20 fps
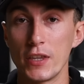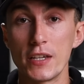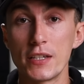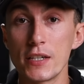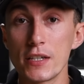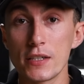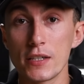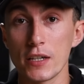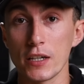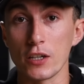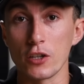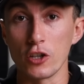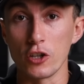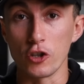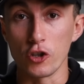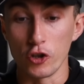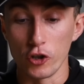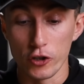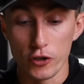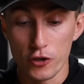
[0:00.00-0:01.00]
This is a
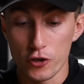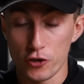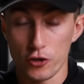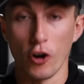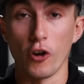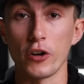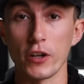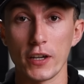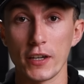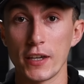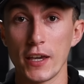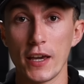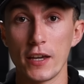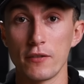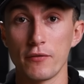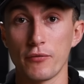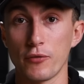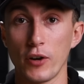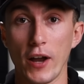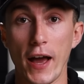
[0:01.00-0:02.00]
good starting
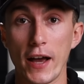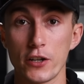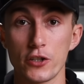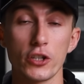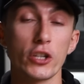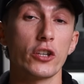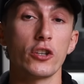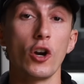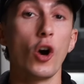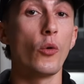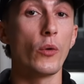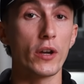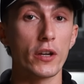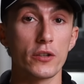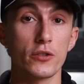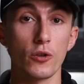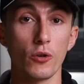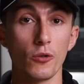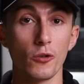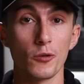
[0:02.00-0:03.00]
kit for actually going
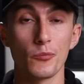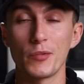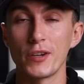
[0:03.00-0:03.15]
solar,